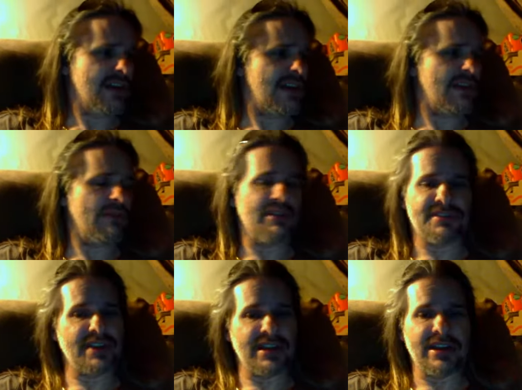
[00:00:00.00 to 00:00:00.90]
And I don't want
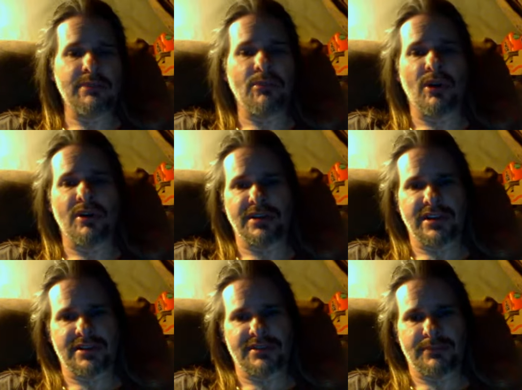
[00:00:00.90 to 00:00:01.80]
to say any more to
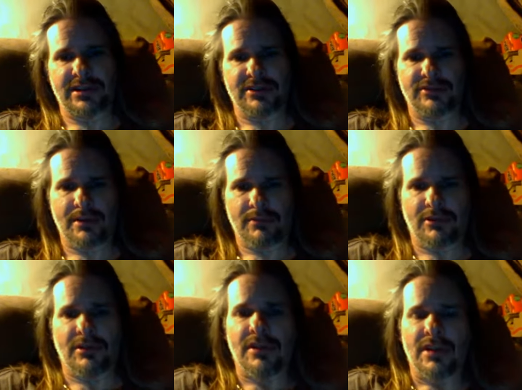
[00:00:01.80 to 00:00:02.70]
get us me in trouble.
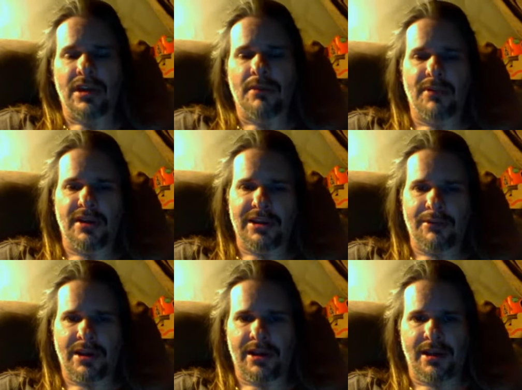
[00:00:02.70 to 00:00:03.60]
But
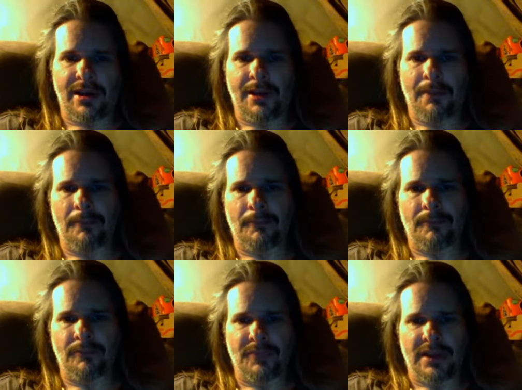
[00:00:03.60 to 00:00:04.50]
anyway, um,
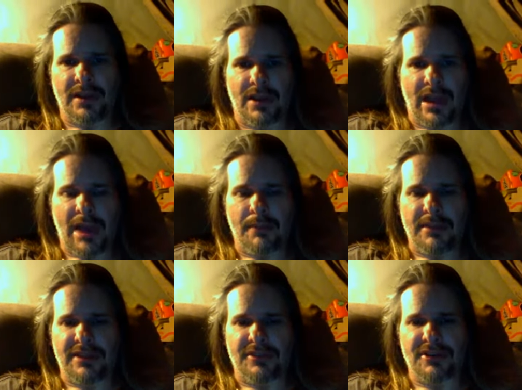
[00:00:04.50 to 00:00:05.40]
I
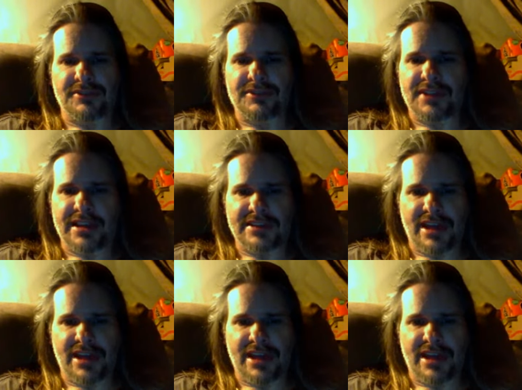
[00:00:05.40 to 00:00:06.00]
mean, there's things